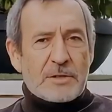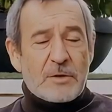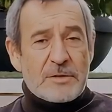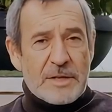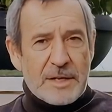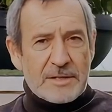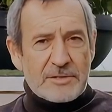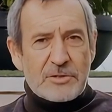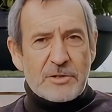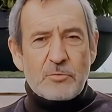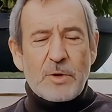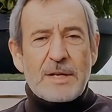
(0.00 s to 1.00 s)
don't think it's
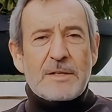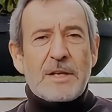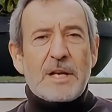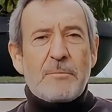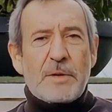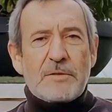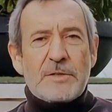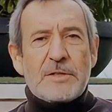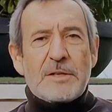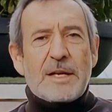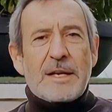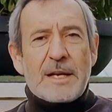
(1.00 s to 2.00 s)
just white tarp. Covers
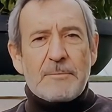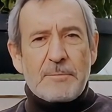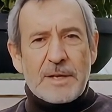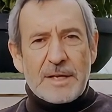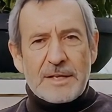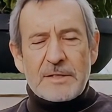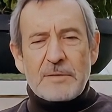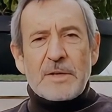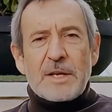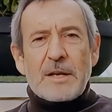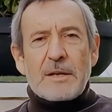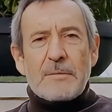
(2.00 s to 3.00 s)
today can be custom
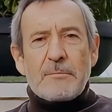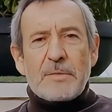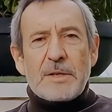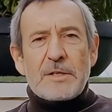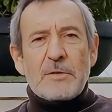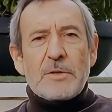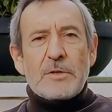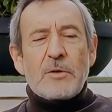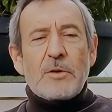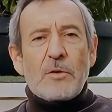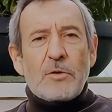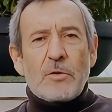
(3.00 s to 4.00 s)
colored, printed with your
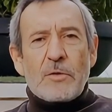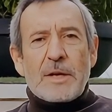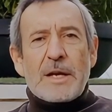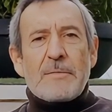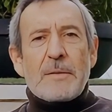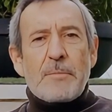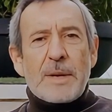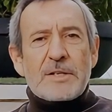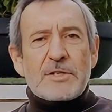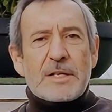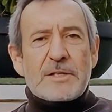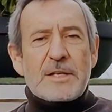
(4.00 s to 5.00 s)
logo, even
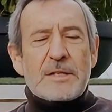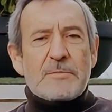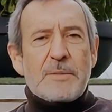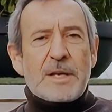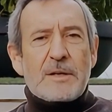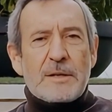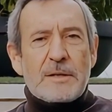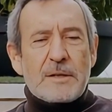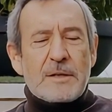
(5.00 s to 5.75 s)
partially transparent.